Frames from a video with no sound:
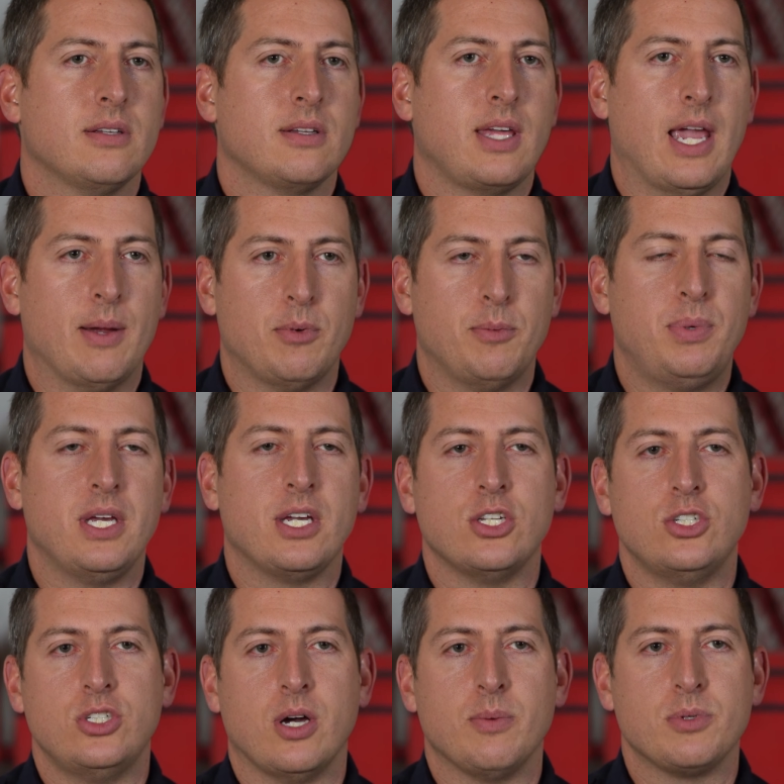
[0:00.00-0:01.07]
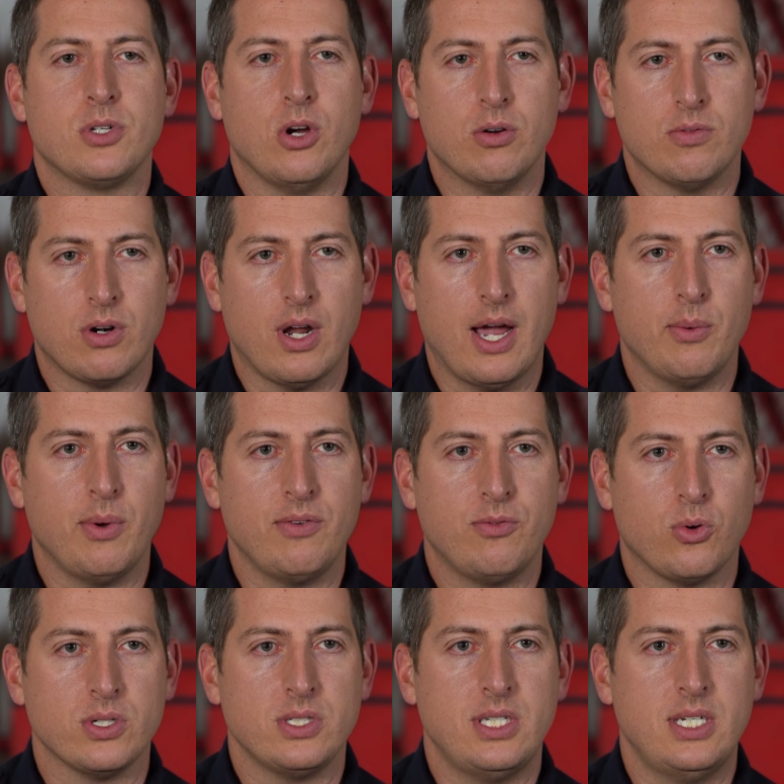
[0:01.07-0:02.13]
Cameron Peak had jumped over Highway
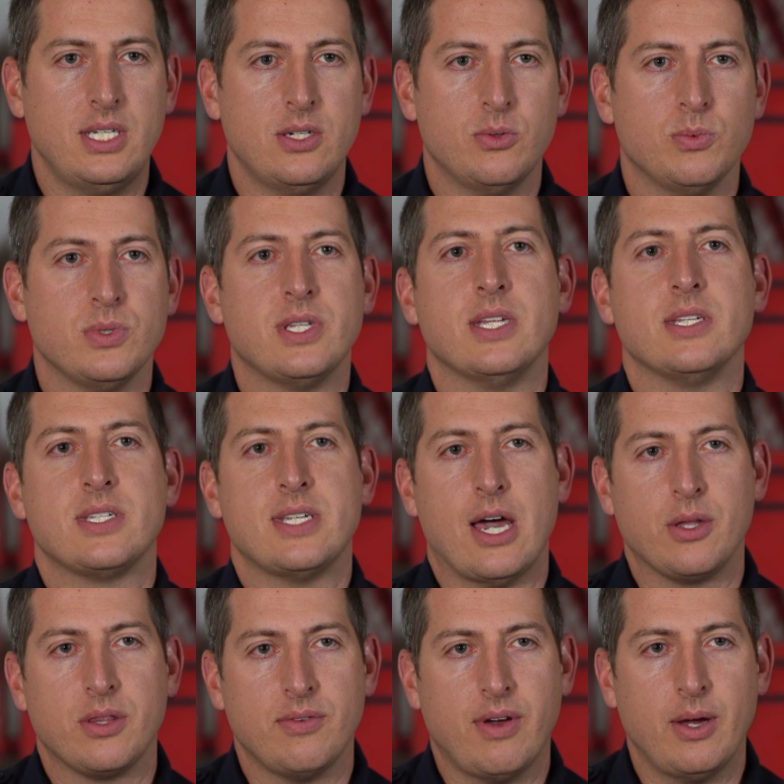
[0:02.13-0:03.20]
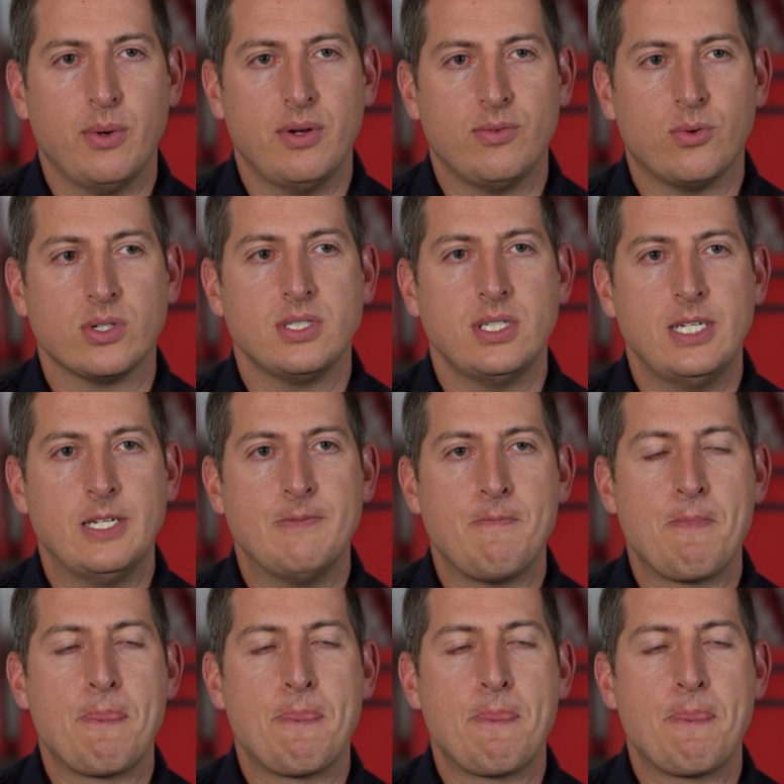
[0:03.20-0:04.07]
14 and was then south of Highway 14.